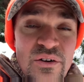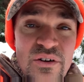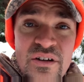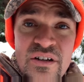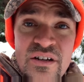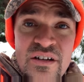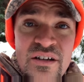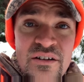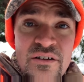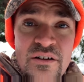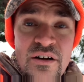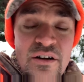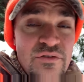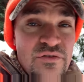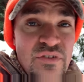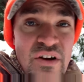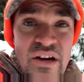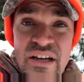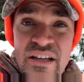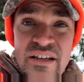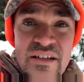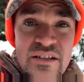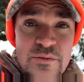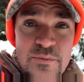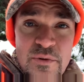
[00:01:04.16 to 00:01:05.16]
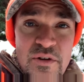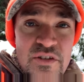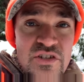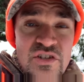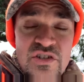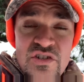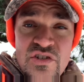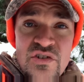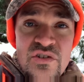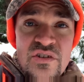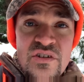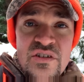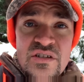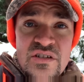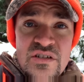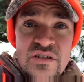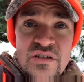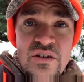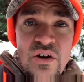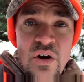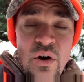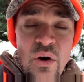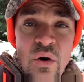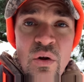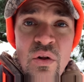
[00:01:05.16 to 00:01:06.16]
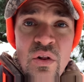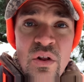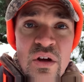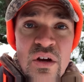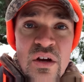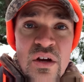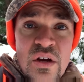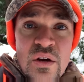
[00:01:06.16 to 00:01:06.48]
a, a final expense insurance call?